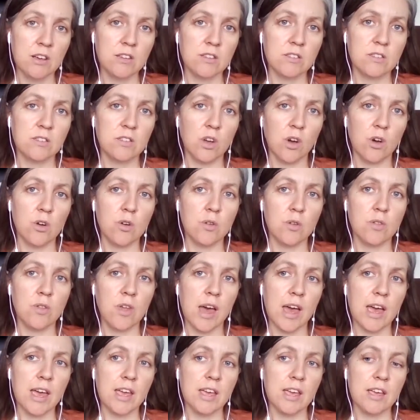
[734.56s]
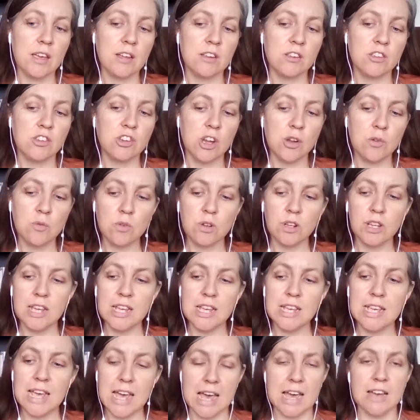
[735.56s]
So they generally
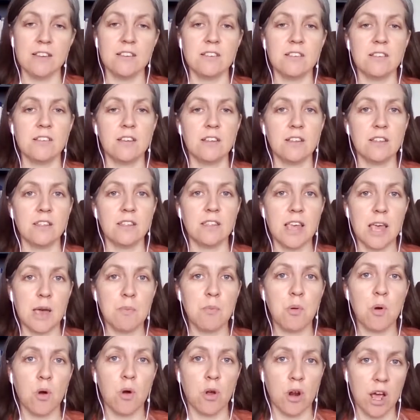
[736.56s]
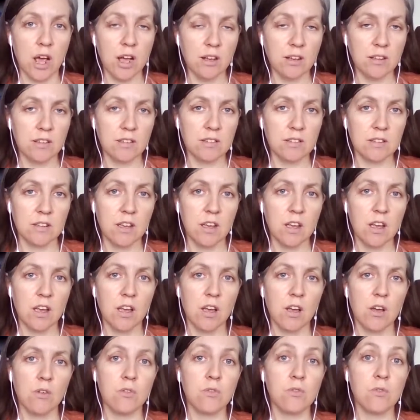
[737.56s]
get their products
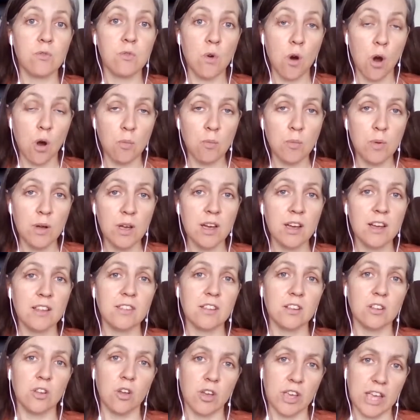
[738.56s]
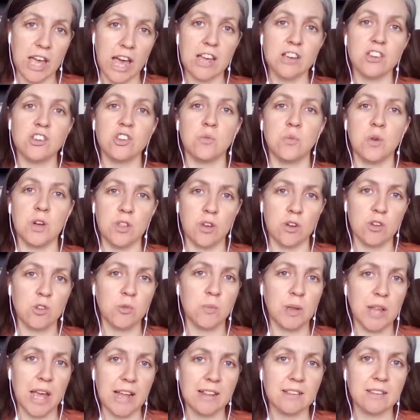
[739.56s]
from the location where those
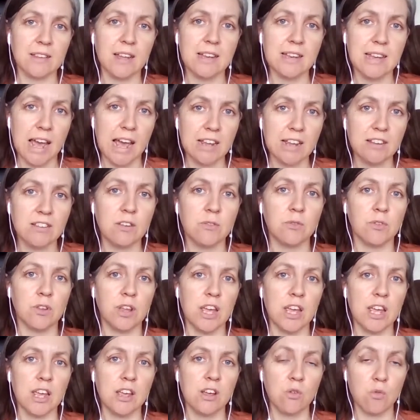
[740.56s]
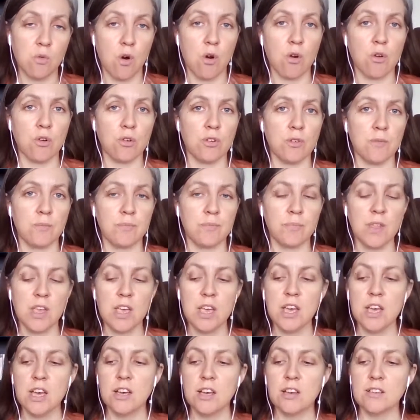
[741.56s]
plants are natively grown.
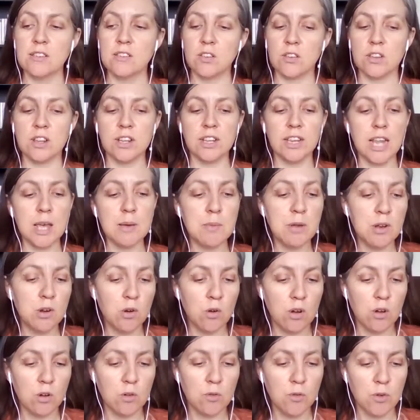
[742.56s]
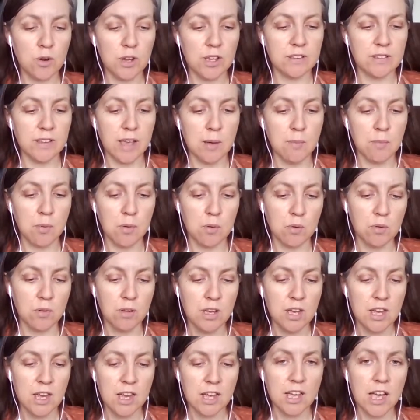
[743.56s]
So the lemon oil, for example,
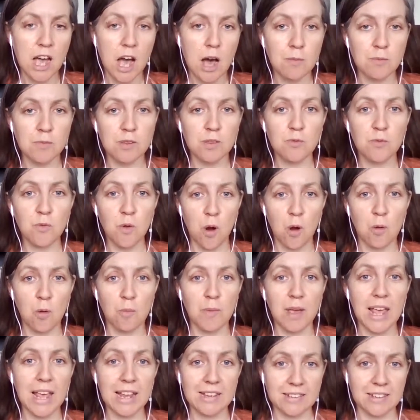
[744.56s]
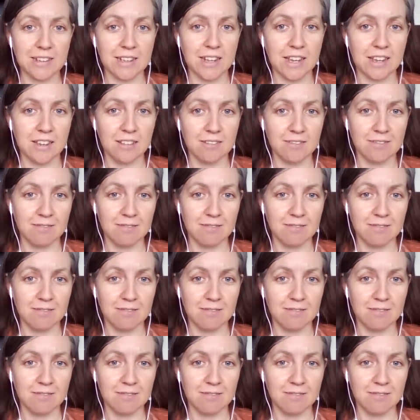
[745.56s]
comes from Italy,